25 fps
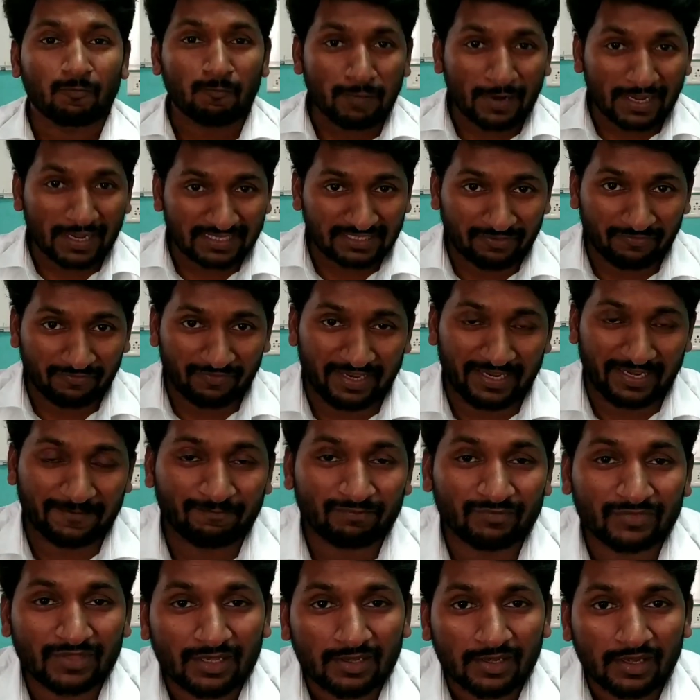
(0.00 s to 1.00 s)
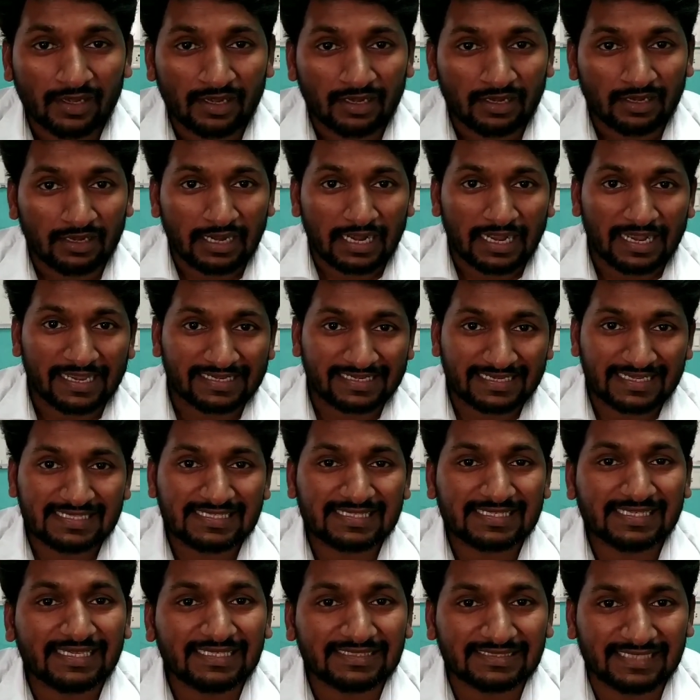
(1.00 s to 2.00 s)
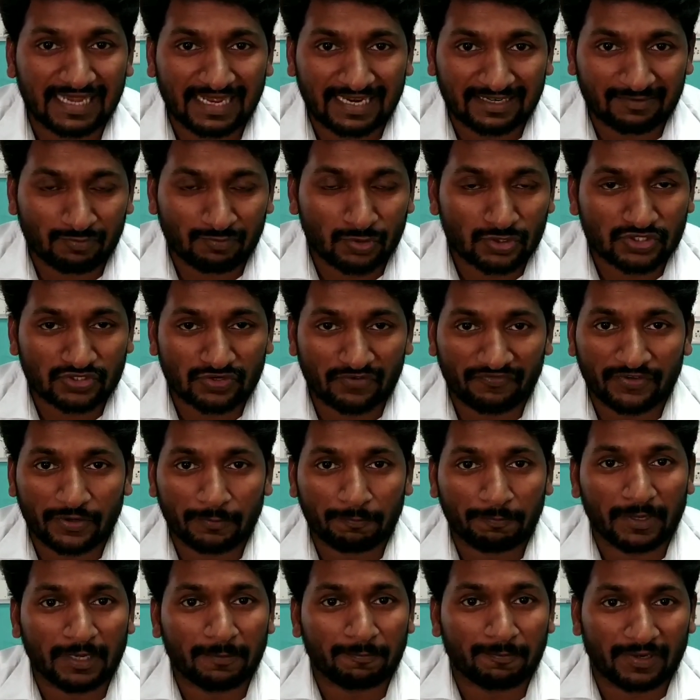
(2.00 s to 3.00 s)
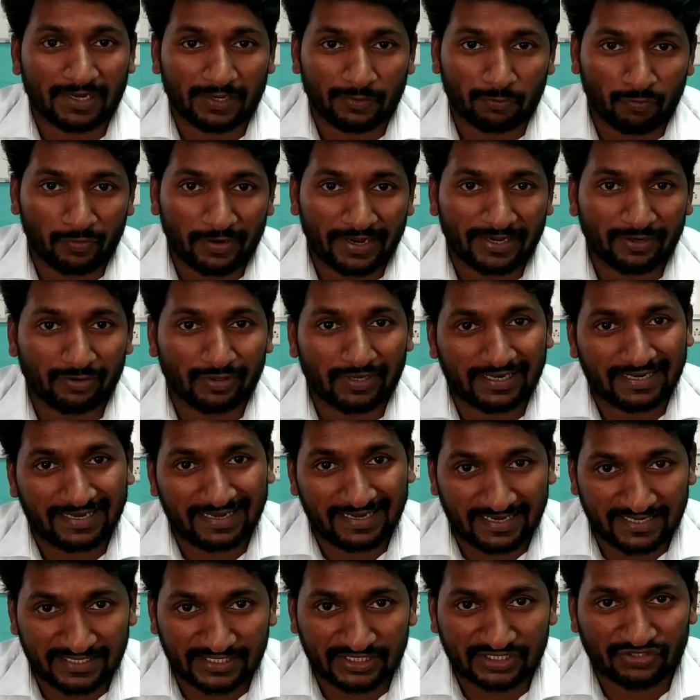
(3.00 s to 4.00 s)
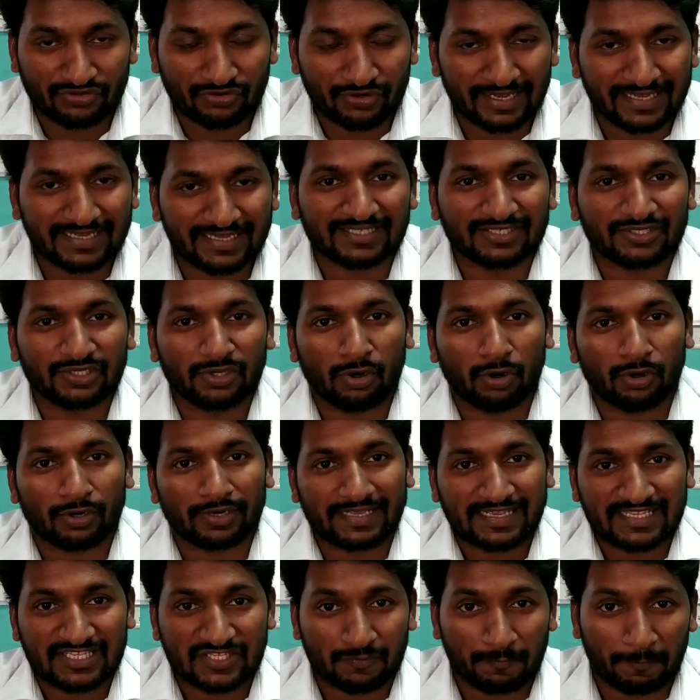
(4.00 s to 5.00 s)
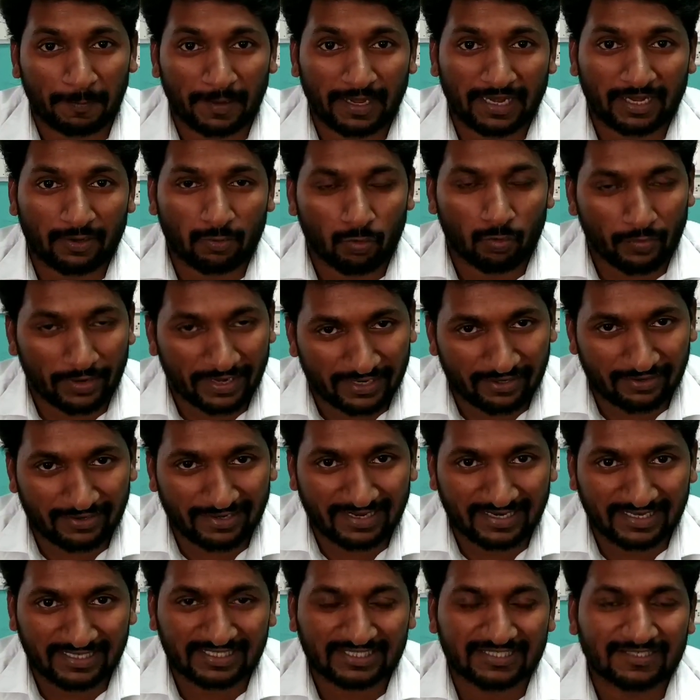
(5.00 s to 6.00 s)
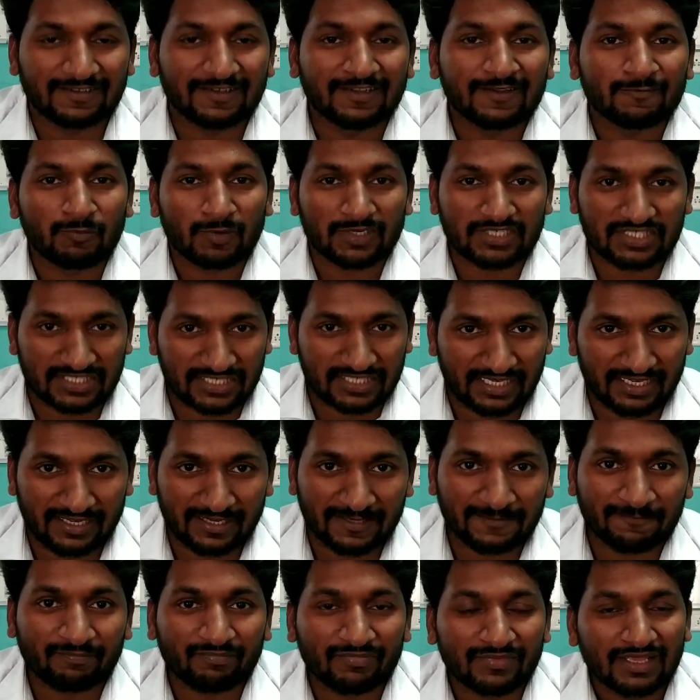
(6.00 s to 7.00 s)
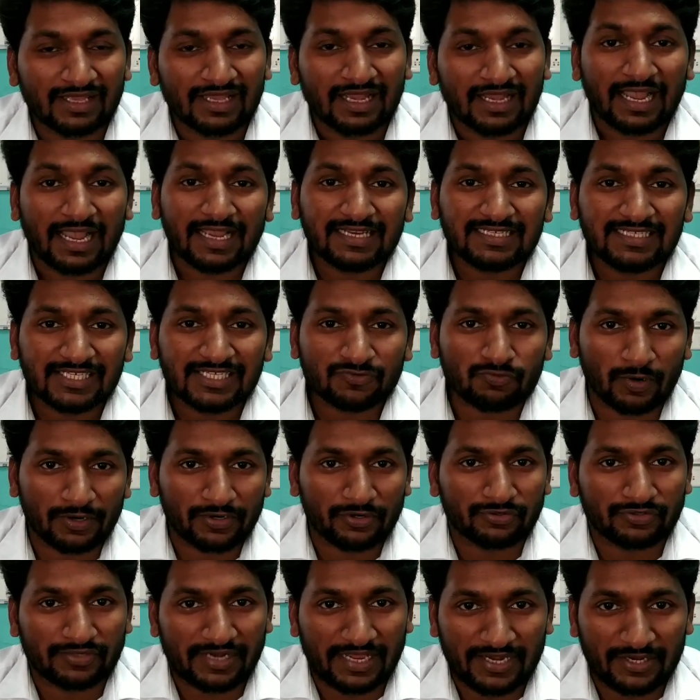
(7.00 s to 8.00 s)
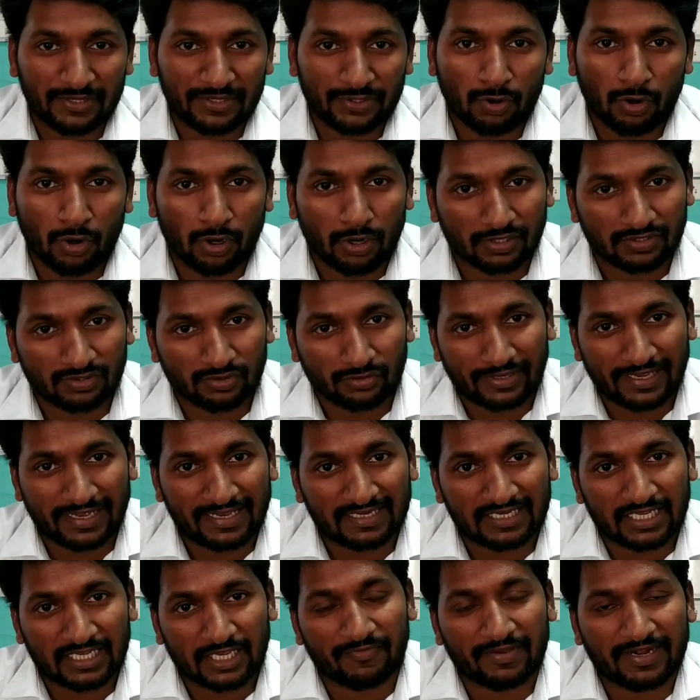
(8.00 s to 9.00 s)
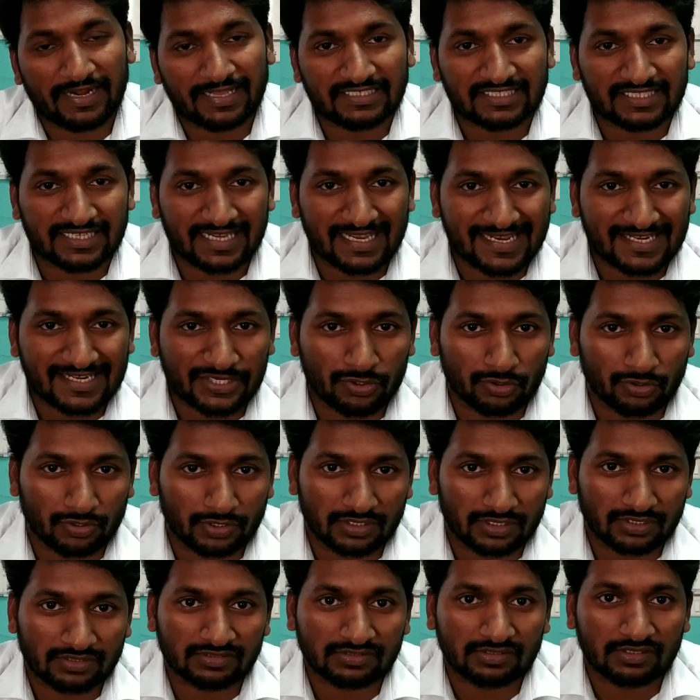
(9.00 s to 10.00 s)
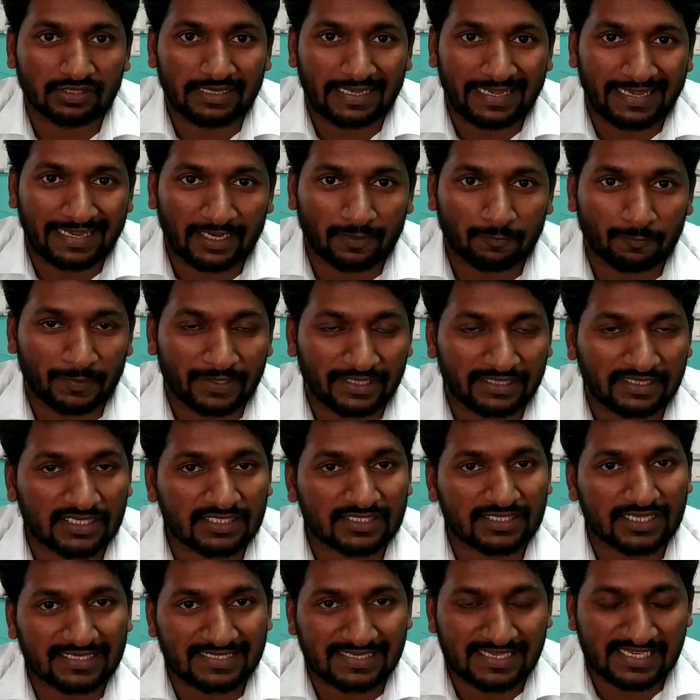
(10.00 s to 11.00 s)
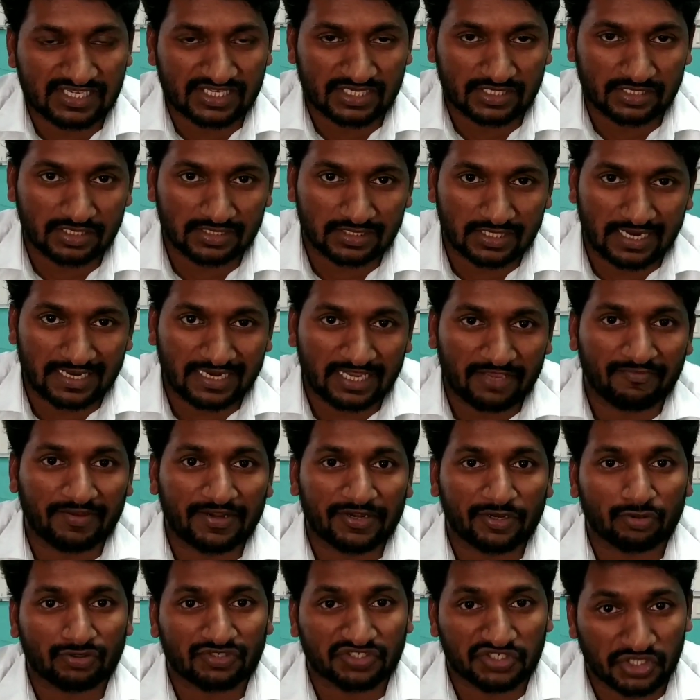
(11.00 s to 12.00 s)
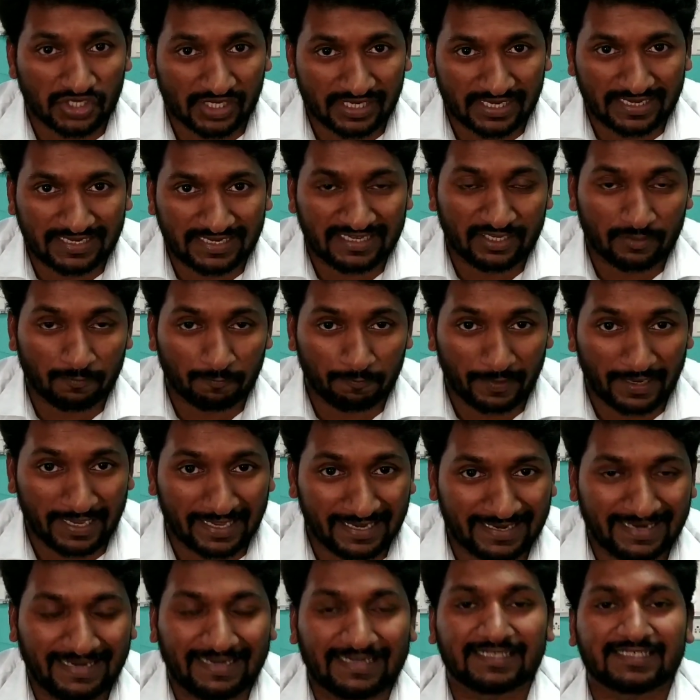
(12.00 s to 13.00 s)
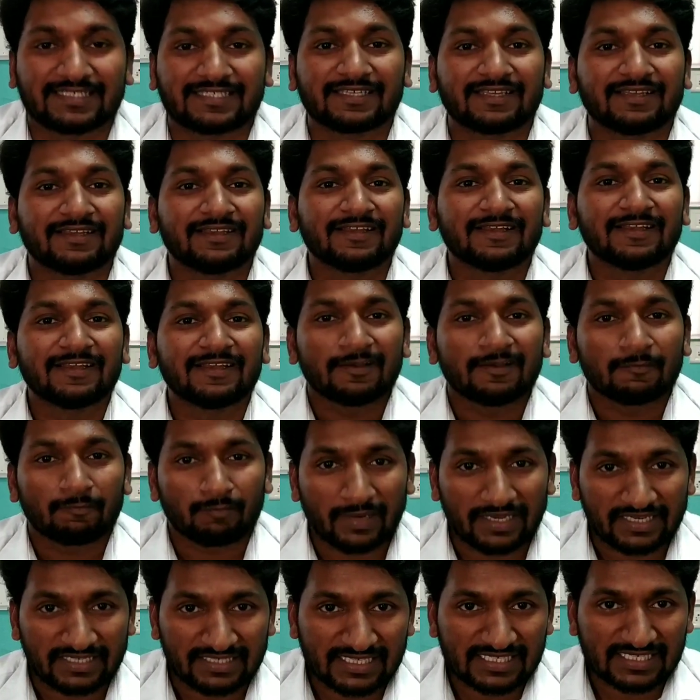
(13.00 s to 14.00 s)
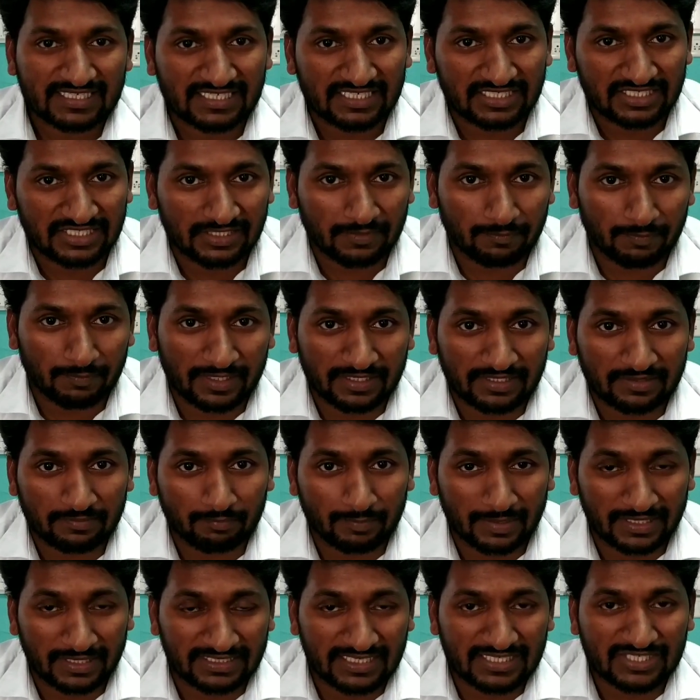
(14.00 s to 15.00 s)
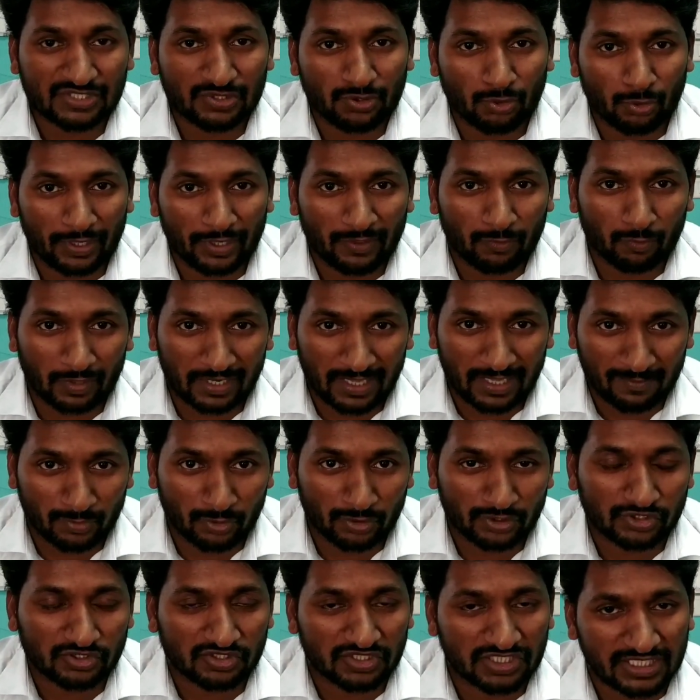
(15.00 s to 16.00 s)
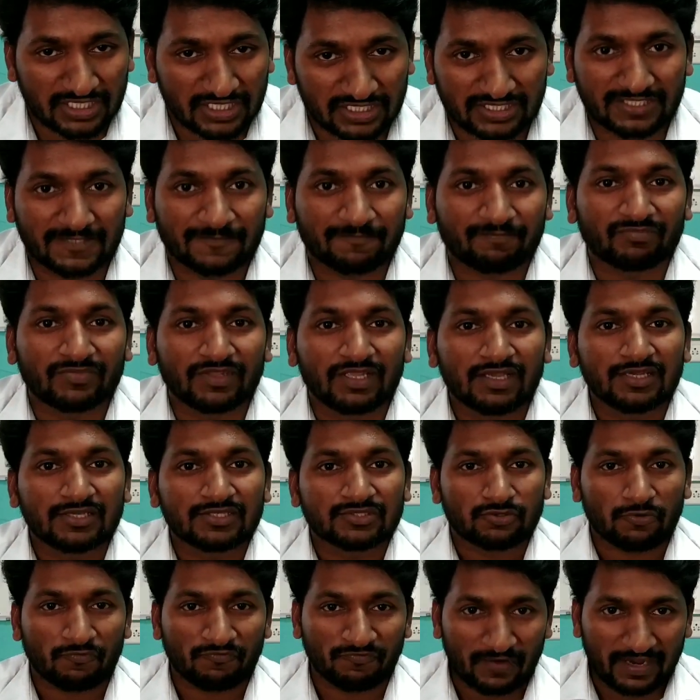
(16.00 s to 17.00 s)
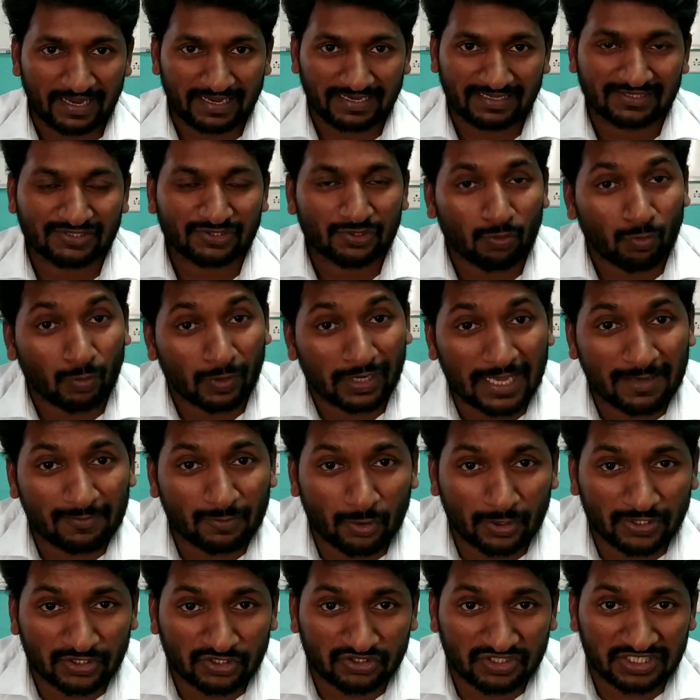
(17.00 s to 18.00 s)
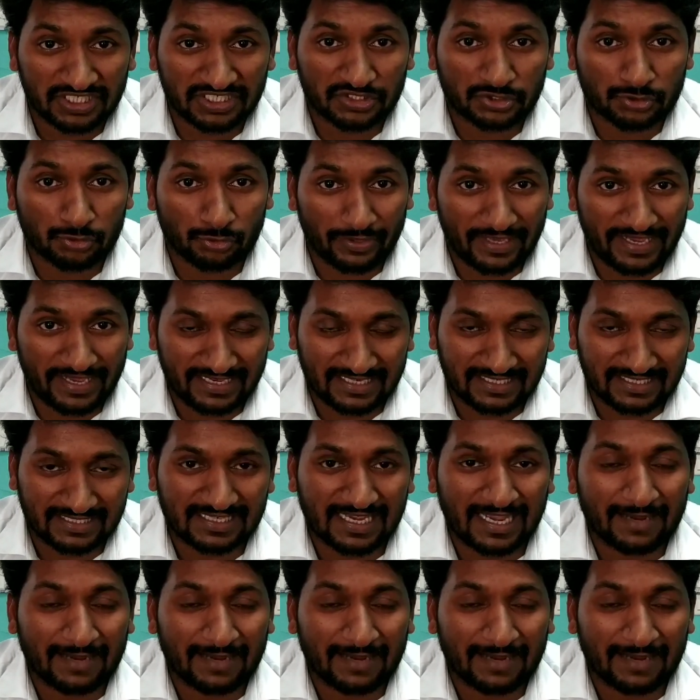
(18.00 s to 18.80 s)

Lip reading: By the way, I can say that most of you people are very good at English, right? You all can speak very good English. But still, I just want to tell you, or you can even educate your younger brothers and sisters and even your children, your parents, by just teaching, but by just knowing what I'm going to teach. So fine. So what I'm going to teach today is,